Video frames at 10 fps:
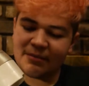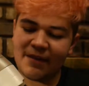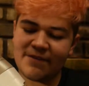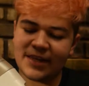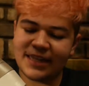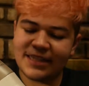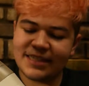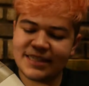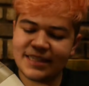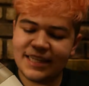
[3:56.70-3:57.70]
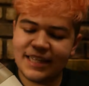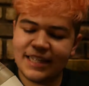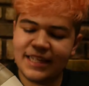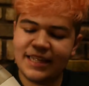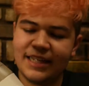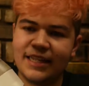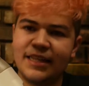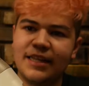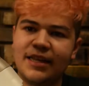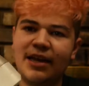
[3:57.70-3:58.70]
my face.
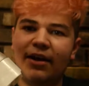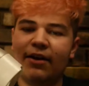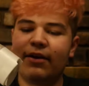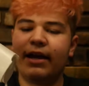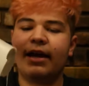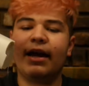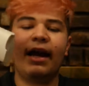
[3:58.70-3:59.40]
Okay,